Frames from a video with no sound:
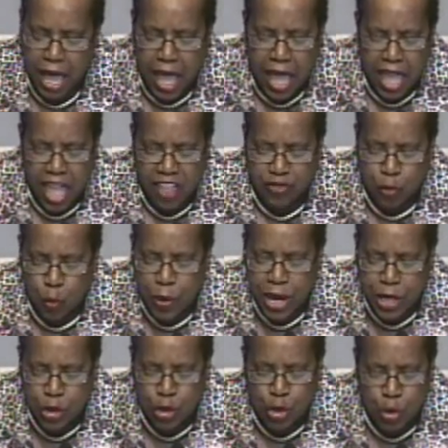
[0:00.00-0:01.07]
If
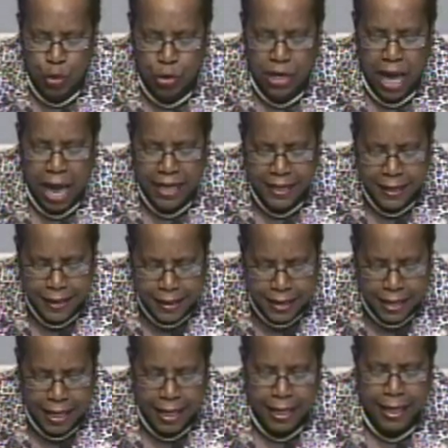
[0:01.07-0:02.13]
we do not
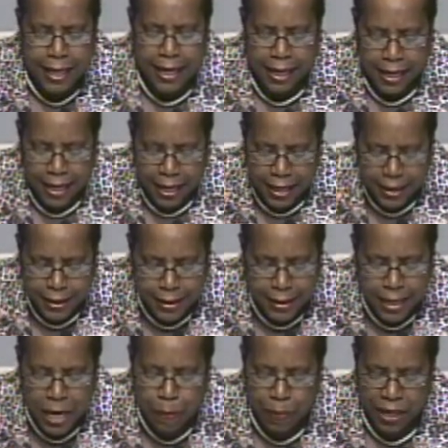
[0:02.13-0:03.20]
dig
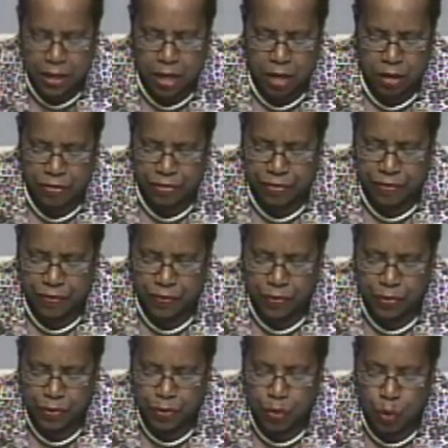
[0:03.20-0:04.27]
deep enough,
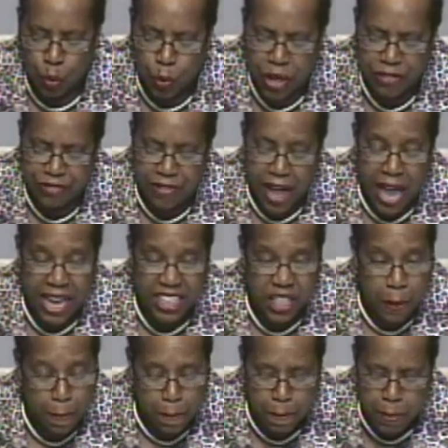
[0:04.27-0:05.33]
we find
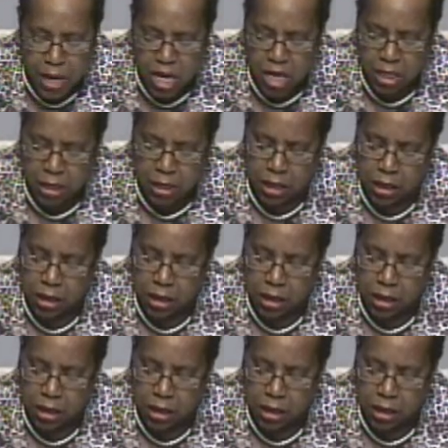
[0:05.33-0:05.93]
mud,